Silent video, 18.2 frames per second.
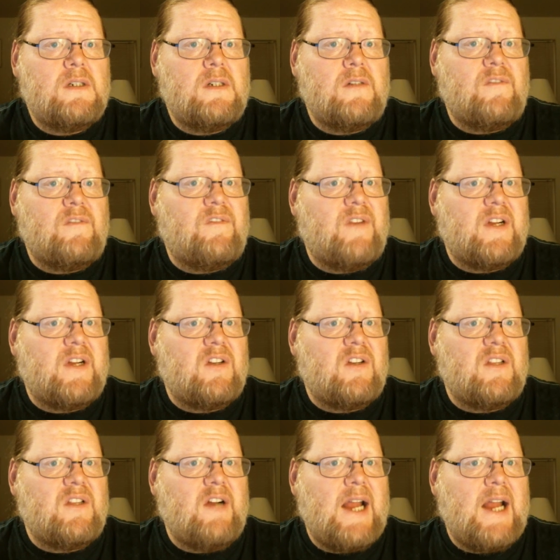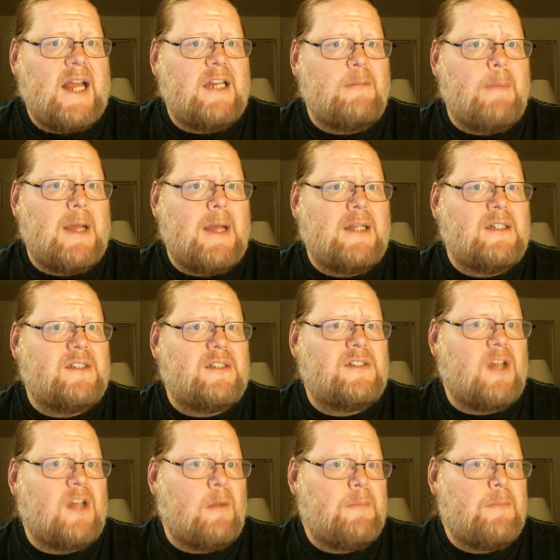I figured there had to been
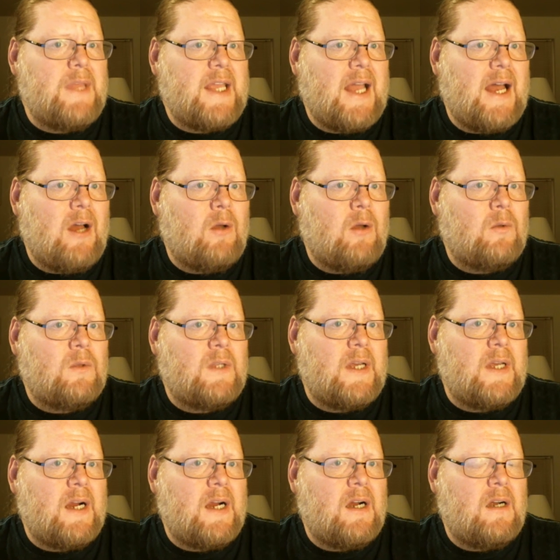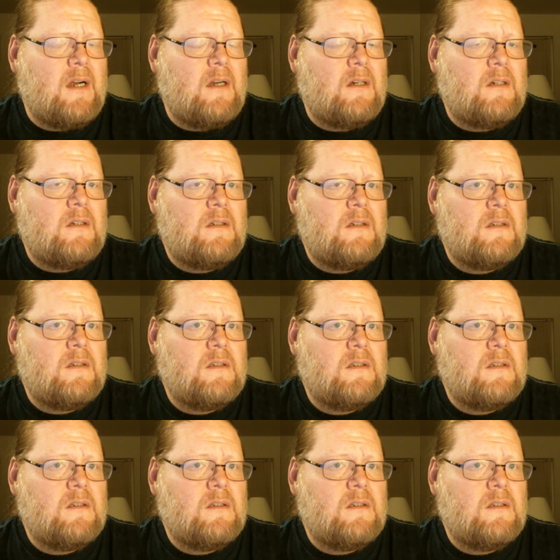something out there,